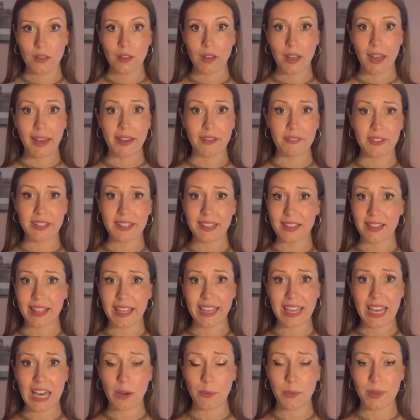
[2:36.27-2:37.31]
I really
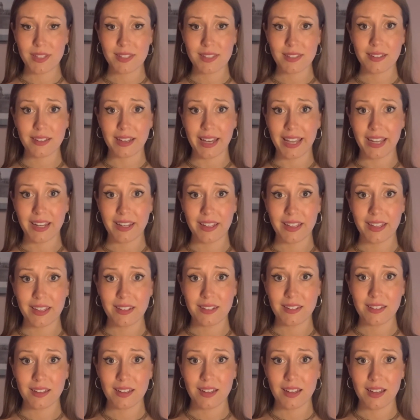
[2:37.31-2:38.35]
like how it's
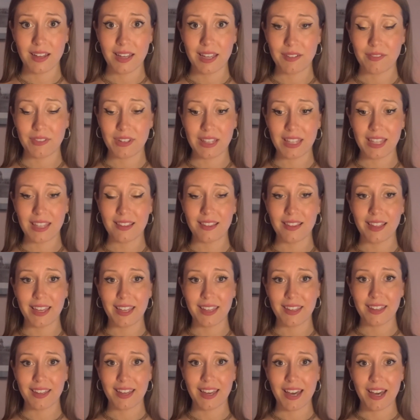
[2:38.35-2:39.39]
guided. I really
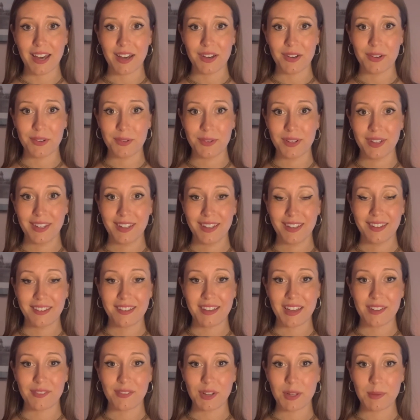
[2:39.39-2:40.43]
like how
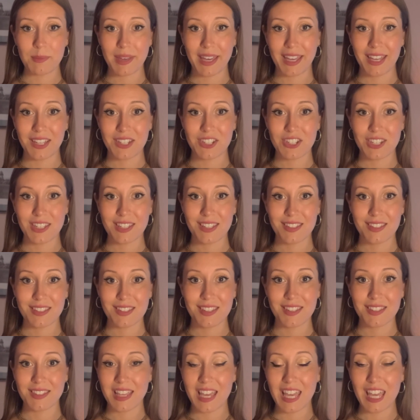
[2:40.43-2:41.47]
every page is the
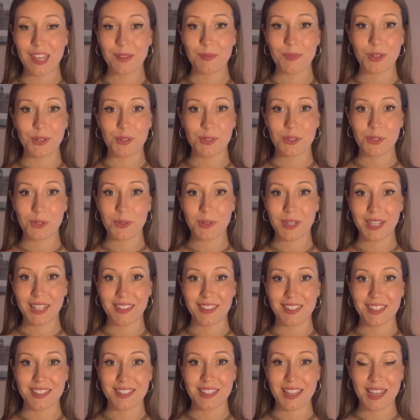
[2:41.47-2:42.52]
same. You're doing
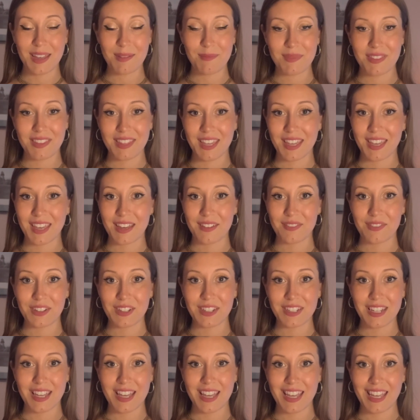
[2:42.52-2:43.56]
the same thing every
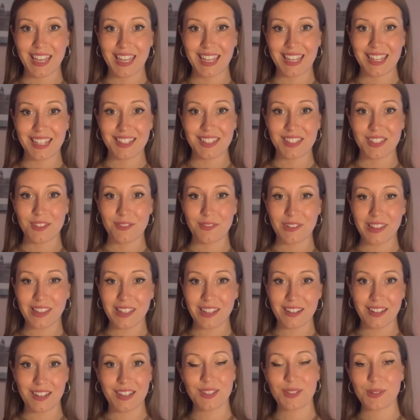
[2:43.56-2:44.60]
day. It's a really
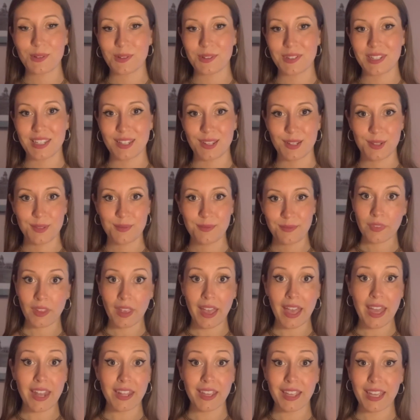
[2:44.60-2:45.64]
nice routine.
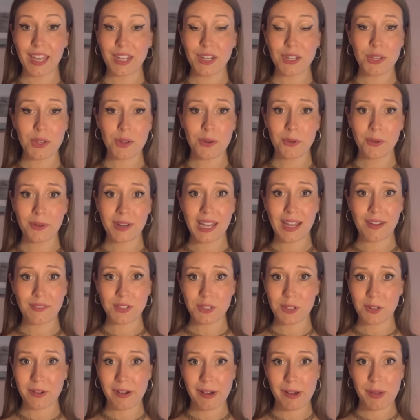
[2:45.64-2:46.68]
And again, you don't have to
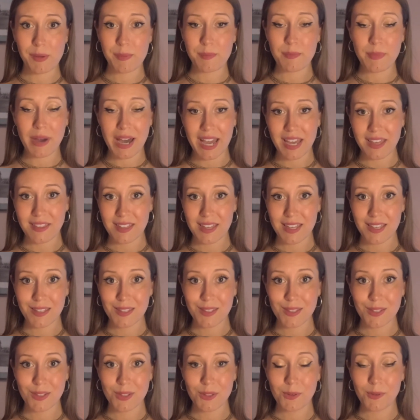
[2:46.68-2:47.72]
go out and buy
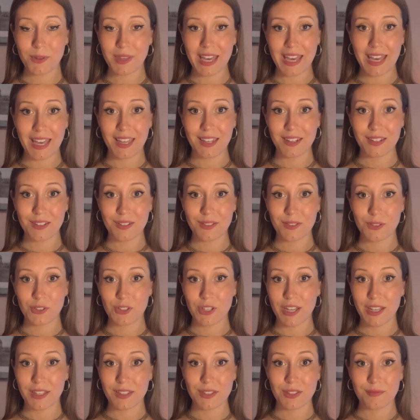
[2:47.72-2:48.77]
this. You can
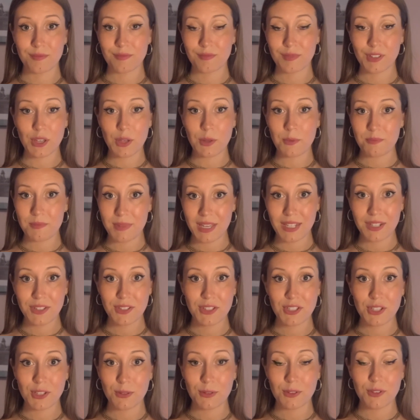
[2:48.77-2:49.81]
just commit
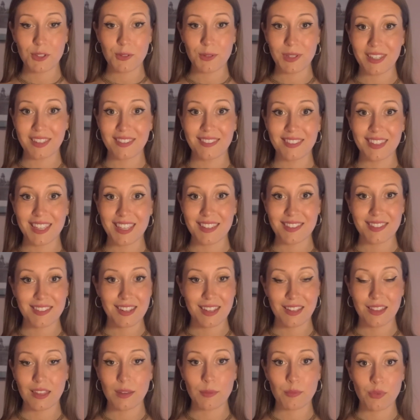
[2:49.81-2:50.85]
to doing these
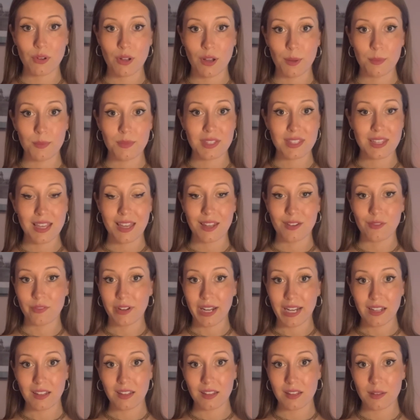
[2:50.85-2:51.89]
daily prompts and
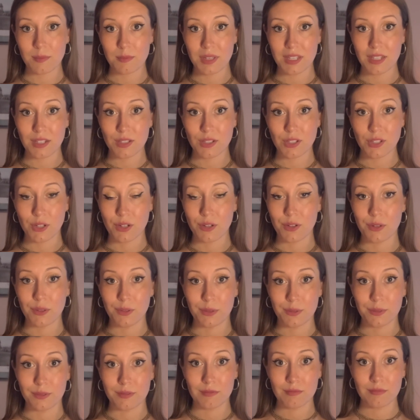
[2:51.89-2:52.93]
writing them into your
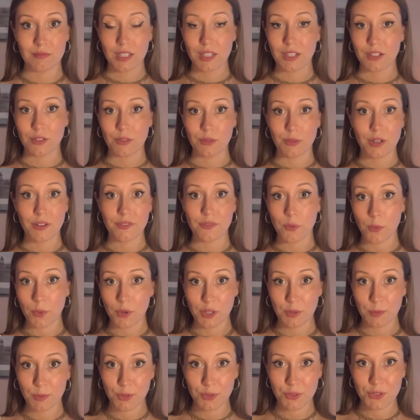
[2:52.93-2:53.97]
own,
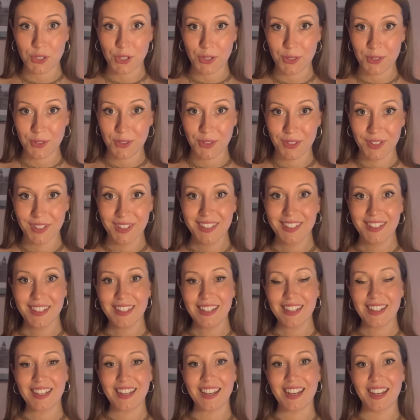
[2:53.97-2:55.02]
affordable journal
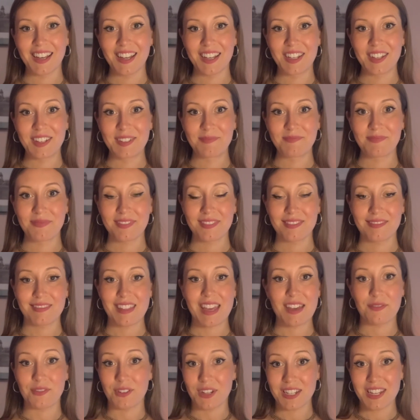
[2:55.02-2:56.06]

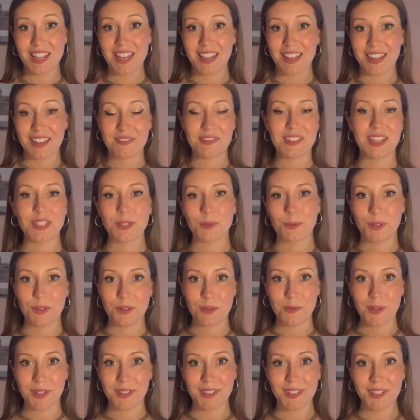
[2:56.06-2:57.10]
every day if that's what you
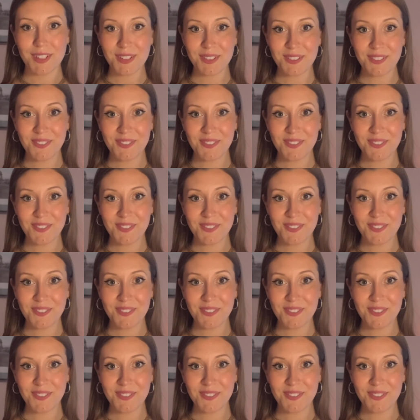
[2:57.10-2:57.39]
want to do.